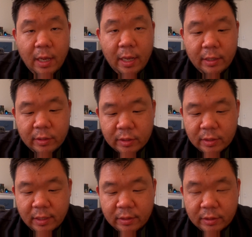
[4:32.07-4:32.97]
And here's
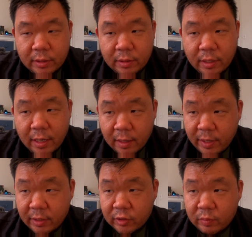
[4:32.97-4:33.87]
another thing
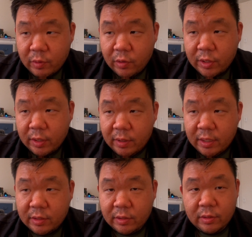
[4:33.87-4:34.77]
about smoking
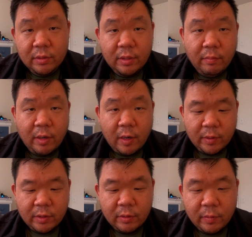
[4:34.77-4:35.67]
meats and
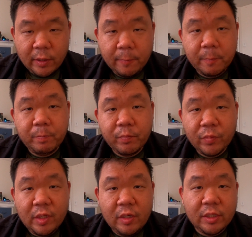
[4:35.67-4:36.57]
barbecuing.
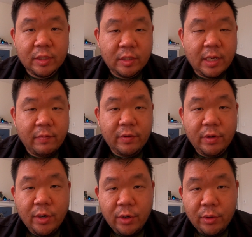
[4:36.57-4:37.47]
You just never
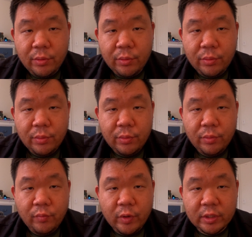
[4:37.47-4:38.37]
know
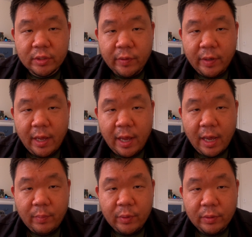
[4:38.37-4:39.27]
what's going to
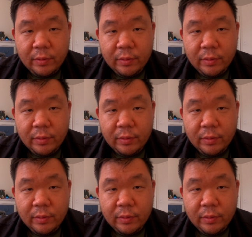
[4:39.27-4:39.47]
happen.